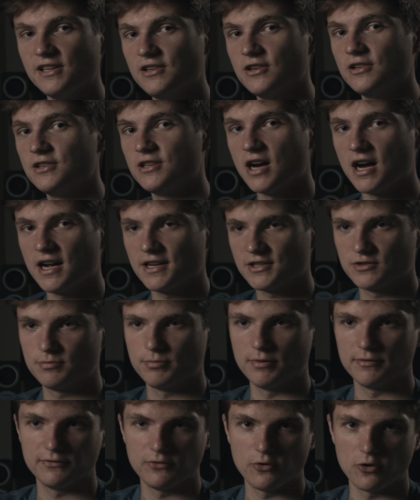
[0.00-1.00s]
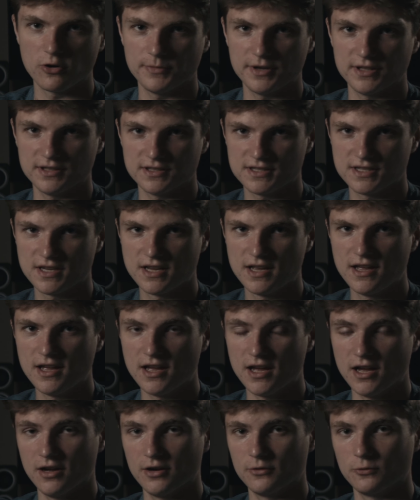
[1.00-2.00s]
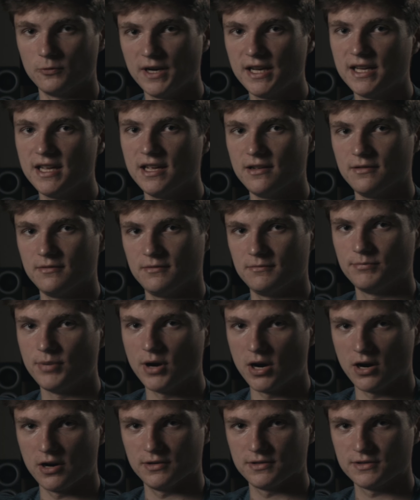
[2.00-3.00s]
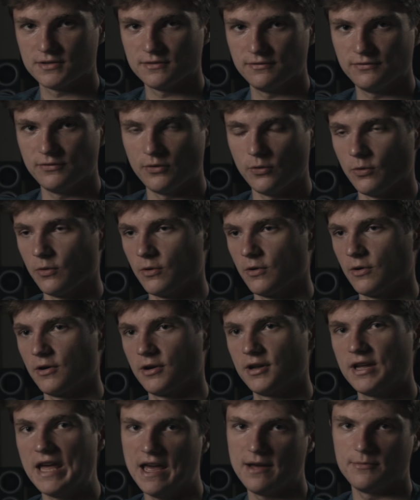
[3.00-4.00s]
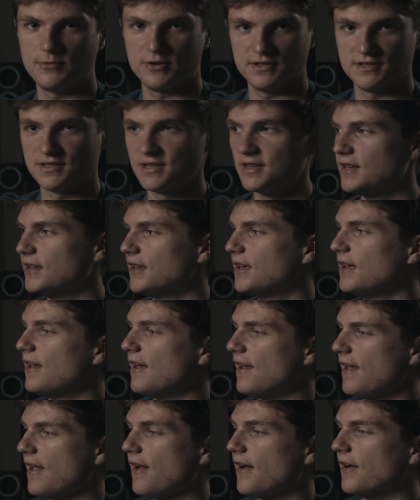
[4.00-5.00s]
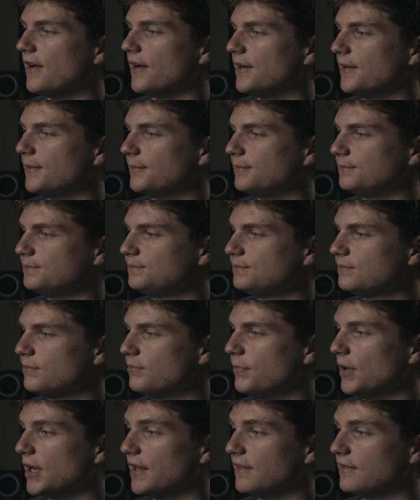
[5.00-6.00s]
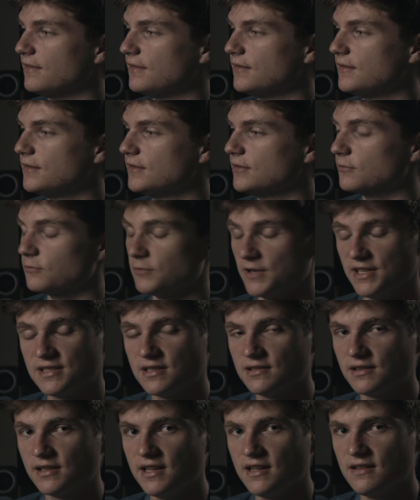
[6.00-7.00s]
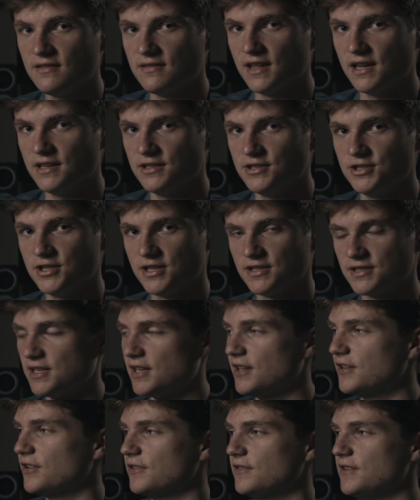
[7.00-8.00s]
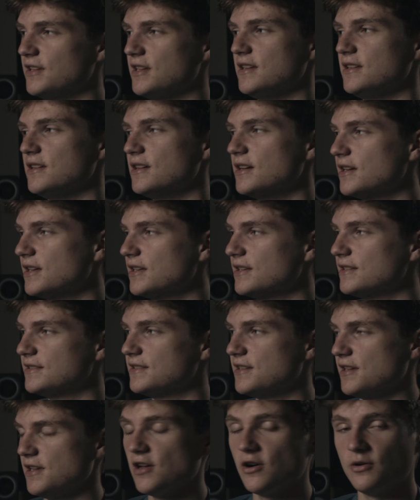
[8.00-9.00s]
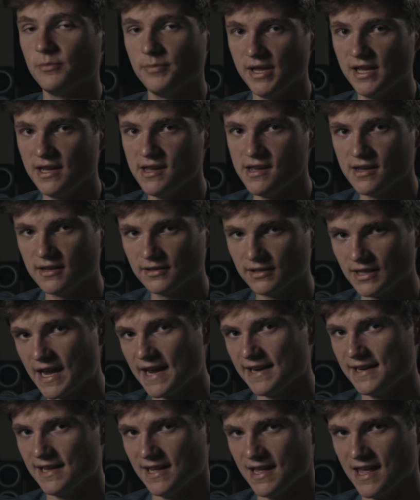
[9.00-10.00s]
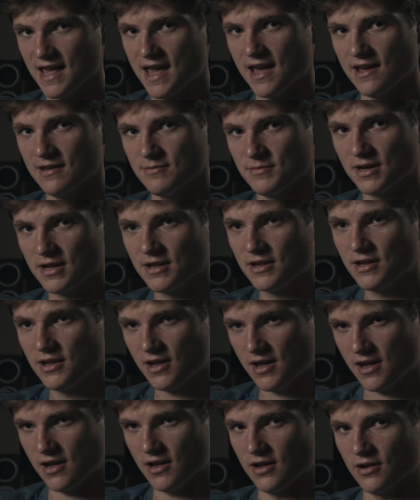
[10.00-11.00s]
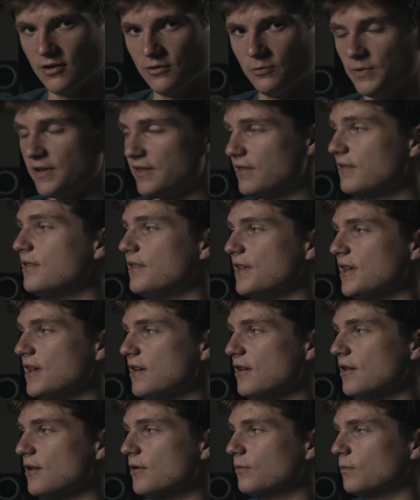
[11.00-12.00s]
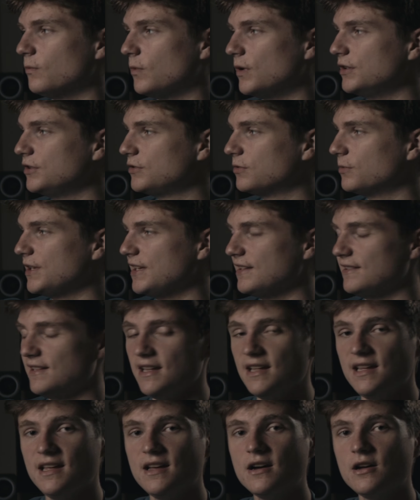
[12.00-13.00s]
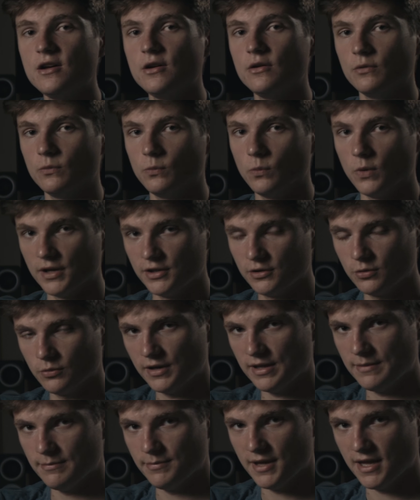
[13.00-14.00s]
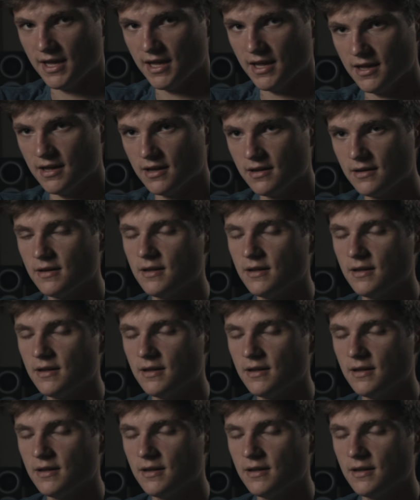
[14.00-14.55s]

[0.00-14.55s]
good cost performance rigging parts for cameras. But recently, they just entered the COB lighting game with the 120D, 120B,